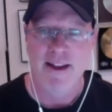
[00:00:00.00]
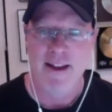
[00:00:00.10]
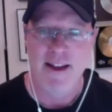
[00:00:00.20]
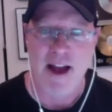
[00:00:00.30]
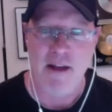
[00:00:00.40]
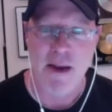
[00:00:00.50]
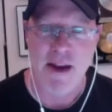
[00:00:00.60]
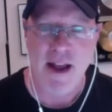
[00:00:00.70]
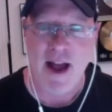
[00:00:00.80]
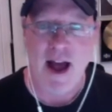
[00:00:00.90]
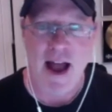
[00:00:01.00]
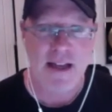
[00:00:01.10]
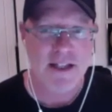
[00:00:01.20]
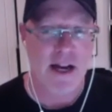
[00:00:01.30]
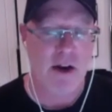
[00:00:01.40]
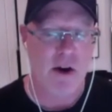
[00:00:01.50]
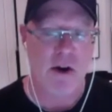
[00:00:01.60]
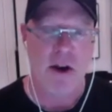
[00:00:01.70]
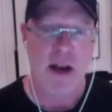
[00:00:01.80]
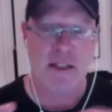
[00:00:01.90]
I mean, I say to
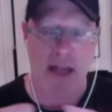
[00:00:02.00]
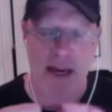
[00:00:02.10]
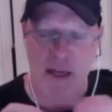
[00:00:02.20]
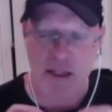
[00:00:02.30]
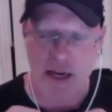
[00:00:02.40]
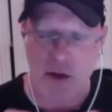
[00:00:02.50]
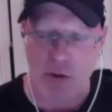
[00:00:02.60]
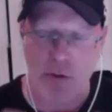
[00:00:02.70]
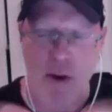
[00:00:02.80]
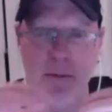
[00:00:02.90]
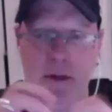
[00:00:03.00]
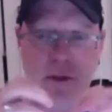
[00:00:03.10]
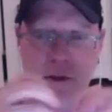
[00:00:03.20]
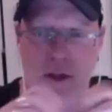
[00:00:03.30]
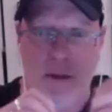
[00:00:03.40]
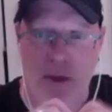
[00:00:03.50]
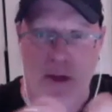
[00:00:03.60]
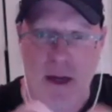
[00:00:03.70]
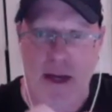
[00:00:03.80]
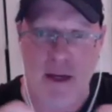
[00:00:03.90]
her, it's like Gremlins or something.
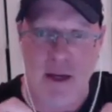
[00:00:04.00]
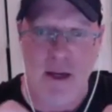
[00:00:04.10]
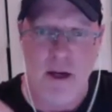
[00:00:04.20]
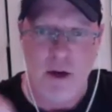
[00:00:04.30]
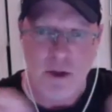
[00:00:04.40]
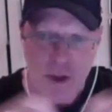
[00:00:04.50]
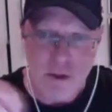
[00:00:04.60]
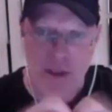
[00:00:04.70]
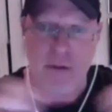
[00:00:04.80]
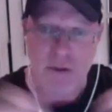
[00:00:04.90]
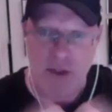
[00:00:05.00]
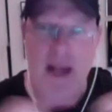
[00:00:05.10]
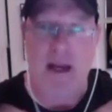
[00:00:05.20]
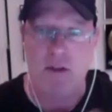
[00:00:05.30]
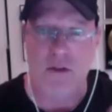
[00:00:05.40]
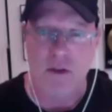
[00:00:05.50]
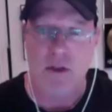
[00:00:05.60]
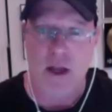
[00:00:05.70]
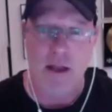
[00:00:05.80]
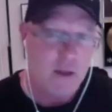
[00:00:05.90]
Like, her shoes have sex,
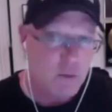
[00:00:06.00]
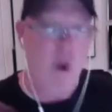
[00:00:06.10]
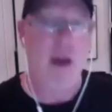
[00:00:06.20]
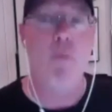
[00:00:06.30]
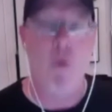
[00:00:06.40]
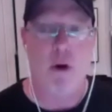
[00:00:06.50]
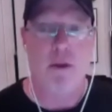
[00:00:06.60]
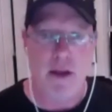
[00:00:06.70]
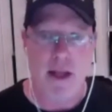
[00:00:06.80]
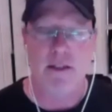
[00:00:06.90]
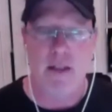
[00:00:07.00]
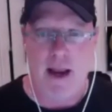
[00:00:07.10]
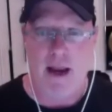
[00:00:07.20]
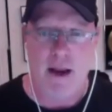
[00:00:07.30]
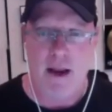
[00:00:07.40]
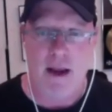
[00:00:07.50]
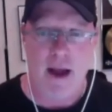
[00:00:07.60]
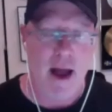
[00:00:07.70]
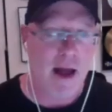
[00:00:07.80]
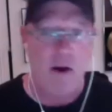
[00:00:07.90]
and there's way more the next day.
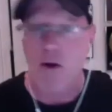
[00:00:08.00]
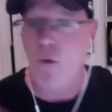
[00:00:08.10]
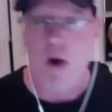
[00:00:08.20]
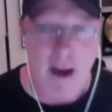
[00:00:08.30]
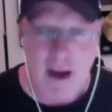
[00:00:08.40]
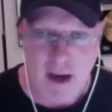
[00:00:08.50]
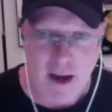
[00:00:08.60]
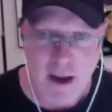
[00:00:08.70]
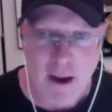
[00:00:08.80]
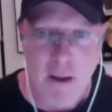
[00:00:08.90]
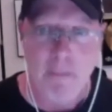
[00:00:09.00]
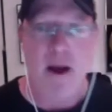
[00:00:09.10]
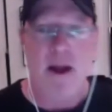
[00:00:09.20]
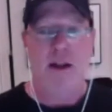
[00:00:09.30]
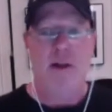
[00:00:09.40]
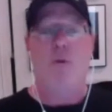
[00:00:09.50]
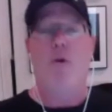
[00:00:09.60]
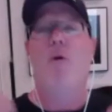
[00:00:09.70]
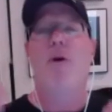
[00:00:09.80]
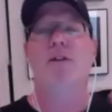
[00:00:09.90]
I don't know why, but we
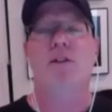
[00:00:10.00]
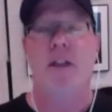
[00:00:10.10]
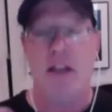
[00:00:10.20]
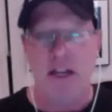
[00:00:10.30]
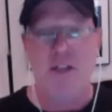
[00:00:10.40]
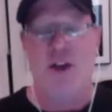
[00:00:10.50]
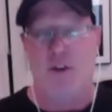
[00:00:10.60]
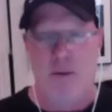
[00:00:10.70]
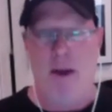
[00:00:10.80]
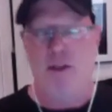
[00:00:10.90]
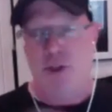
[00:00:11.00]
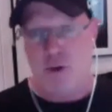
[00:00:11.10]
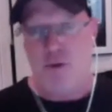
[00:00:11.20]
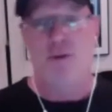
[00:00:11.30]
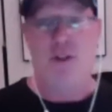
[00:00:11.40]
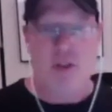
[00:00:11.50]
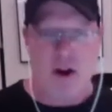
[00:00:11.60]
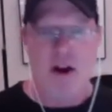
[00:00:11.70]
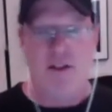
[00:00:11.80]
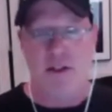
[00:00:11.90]
always kid each other about shoes,
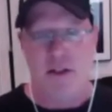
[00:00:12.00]
guitars,